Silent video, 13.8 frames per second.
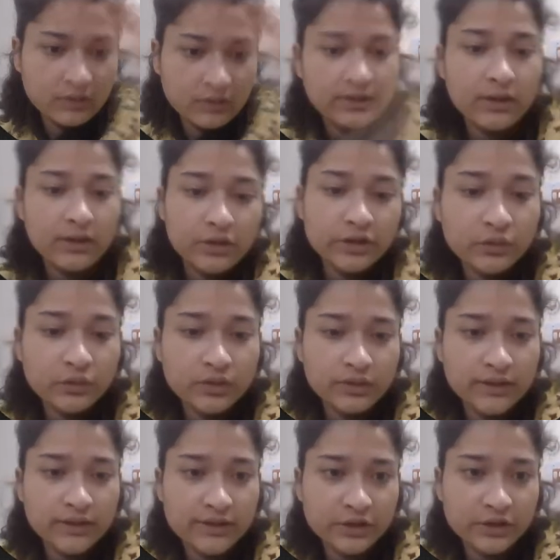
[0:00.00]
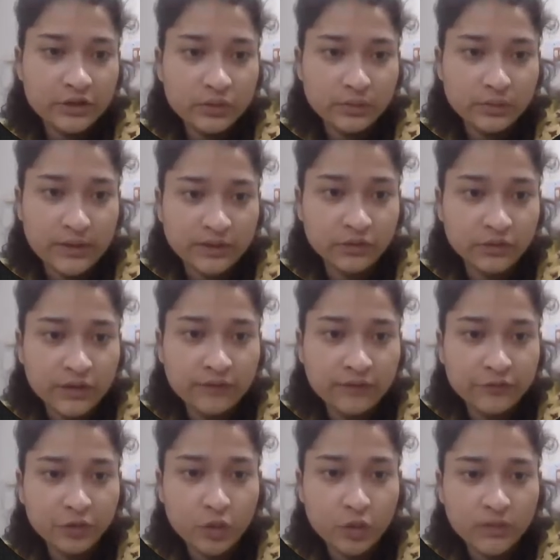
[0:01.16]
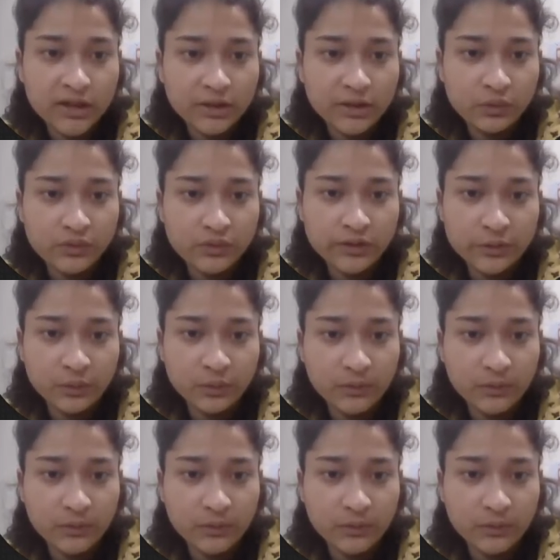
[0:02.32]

Now reduce, let's reduce space. So we have 4, 1, 2, 1, 2.